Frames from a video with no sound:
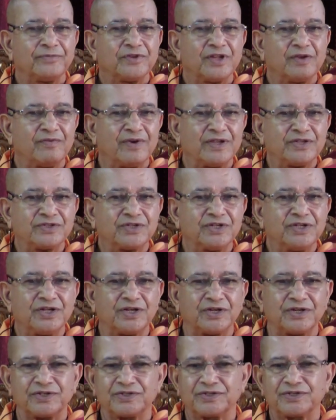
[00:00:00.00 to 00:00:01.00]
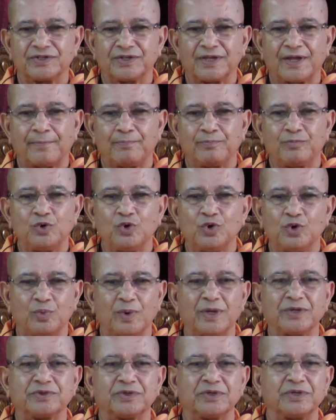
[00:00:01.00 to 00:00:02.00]
Westerners, pure
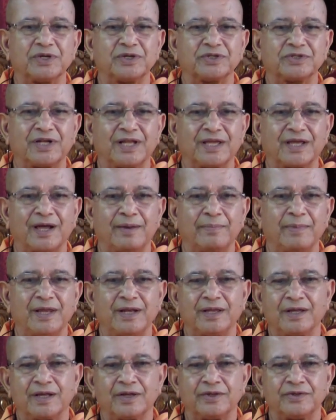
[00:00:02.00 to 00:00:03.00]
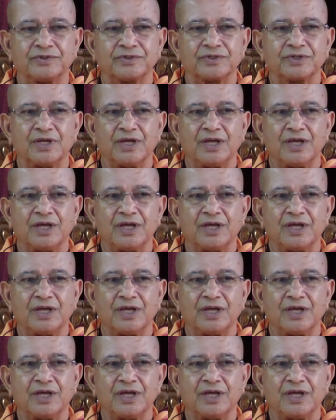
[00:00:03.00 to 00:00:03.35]
Westerners like Americans,